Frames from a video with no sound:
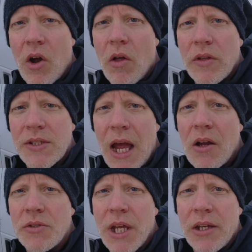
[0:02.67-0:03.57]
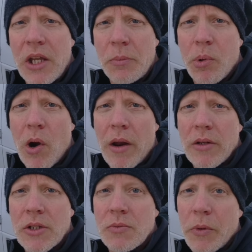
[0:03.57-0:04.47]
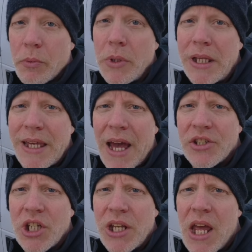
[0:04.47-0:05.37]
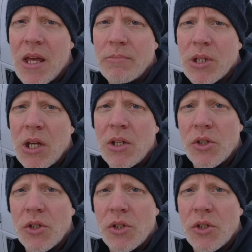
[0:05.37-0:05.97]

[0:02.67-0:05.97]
all the sound deadening products with really catchy names